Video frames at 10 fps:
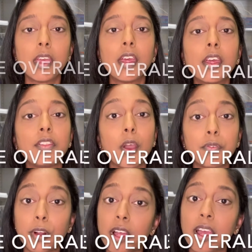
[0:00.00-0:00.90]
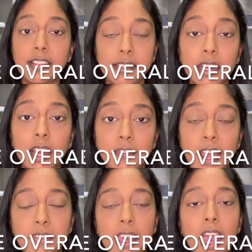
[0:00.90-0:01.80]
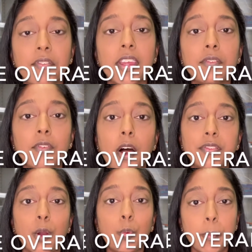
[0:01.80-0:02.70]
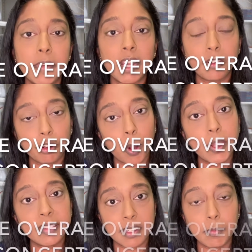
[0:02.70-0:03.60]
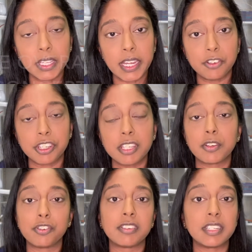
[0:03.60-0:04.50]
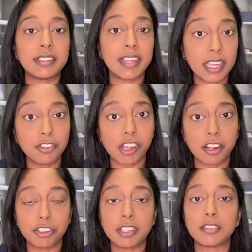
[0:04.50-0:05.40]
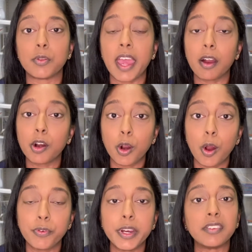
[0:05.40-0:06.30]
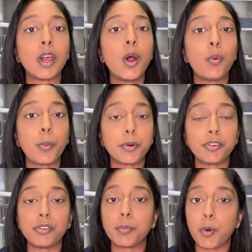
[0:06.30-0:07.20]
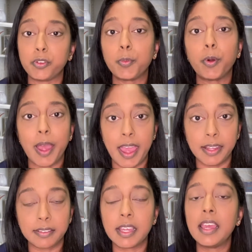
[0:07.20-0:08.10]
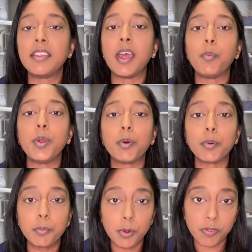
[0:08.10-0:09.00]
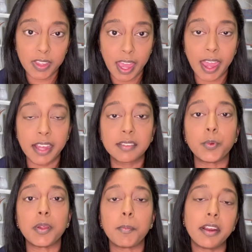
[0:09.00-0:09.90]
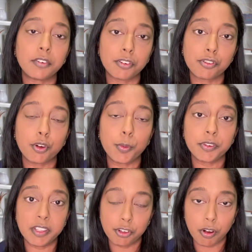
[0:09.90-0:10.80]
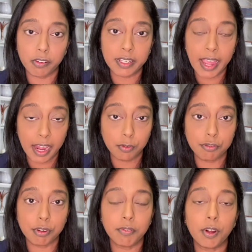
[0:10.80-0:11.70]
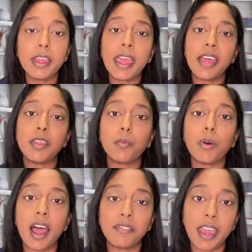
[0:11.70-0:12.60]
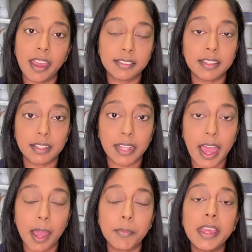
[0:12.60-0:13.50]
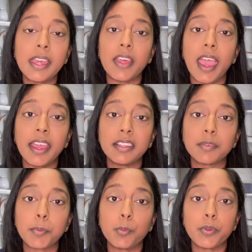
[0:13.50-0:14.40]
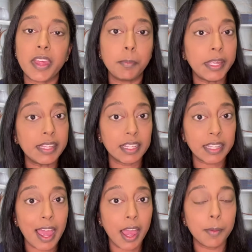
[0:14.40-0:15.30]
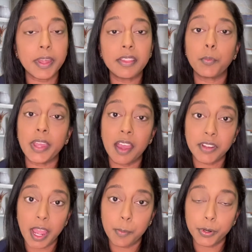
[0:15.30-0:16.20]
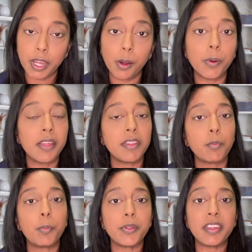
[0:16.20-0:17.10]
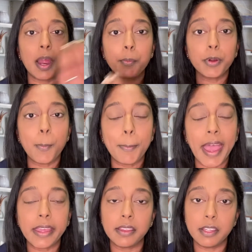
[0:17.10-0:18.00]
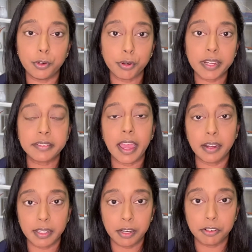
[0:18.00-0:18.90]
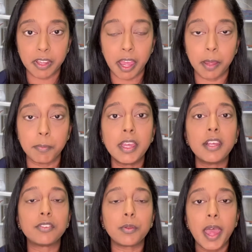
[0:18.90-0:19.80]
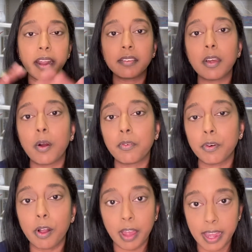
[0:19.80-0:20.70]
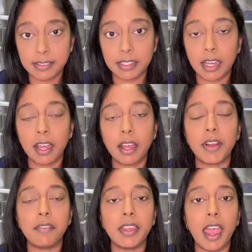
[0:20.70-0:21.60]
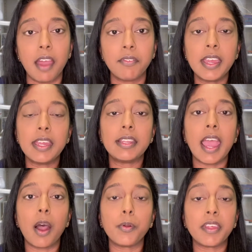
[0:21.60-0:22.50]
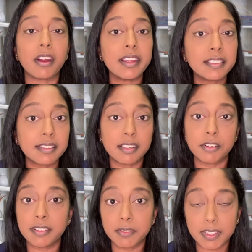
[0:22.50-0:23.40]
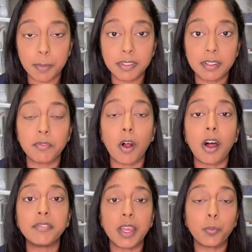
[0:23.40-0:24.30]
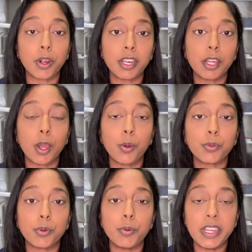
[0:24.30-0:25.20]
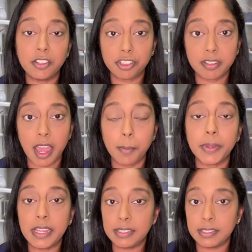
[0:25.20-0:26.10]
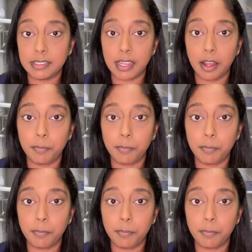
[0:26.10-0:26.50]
The overall idea of IVF involves a woman undergoing stimulation, so she's going to take injections so that her ovaries will produce multiple eggs. Then we will remove the eggs with a minor surgical procedure called an egg retrieval, and then we'll have the eggs in the lab. The egg and sperm will then meet in the lab, and then we have an embryo, and then we'll put the embryo back in the uterus at a later time. So that is the overall idea of IVF. Now, there is a series of steps involved, and we're going to go through each step in detail.